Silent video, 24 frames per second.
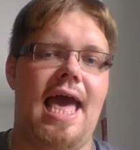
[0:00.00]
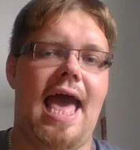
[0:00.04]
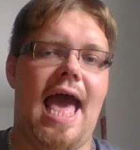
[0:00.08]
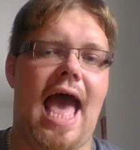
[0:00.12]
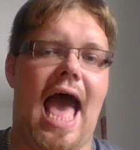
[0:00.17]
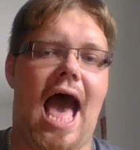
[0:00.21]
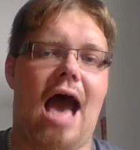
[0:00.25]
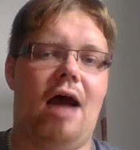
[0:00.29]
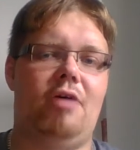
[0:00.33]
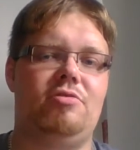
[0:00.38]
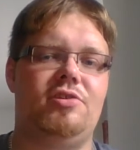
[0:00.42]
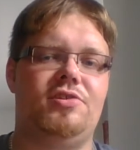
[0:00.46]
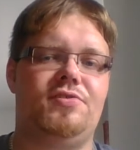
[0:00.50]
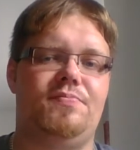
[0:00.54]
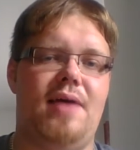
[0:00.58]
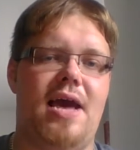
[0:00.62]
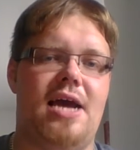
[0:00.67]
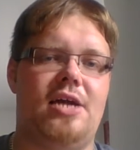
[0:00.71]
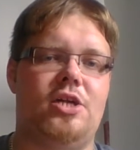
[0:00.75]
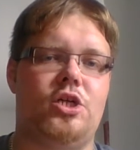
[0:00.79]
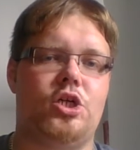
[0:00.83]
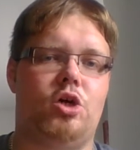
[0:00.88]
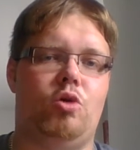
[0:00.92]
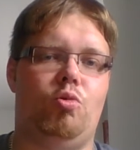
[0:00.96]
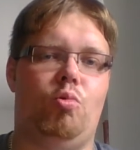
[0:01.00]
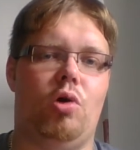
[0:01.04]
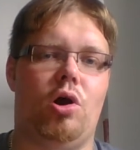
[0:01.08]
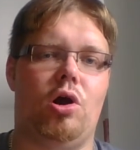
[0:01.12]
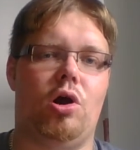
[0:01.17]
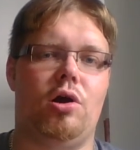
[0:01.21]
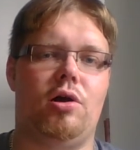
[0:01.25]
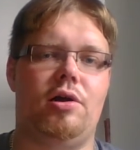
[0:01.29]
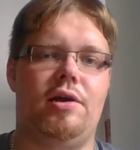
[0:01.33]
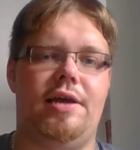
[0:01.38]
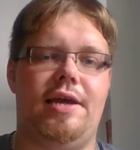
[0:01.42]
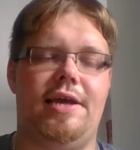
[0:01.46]
How does magic
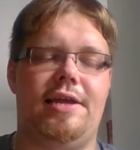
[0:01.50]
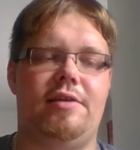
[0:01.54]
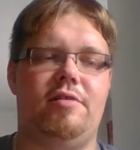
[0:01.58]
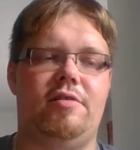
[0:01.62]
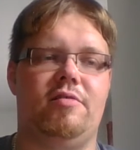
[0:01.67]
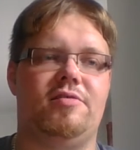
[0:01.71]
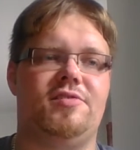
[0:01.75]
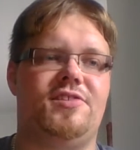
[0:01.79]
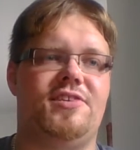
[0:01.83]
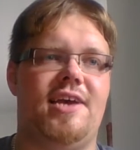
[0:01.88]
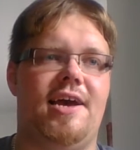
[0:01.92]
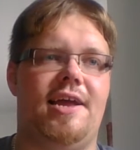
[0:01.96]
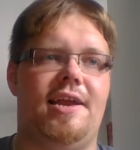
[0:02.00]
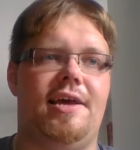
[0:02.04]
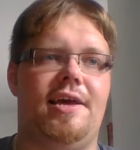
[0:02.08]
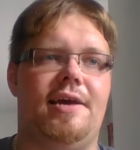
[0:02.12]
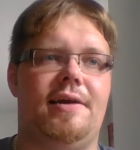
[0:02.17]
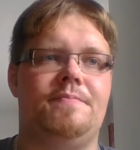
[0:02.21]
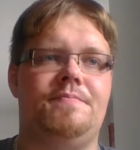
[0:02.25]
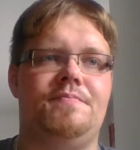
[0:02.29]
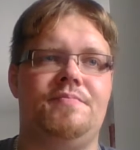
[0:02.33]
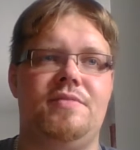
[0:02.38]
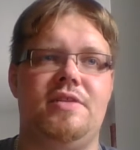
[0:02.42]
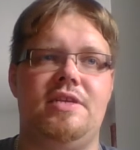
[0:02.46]
work in your setting?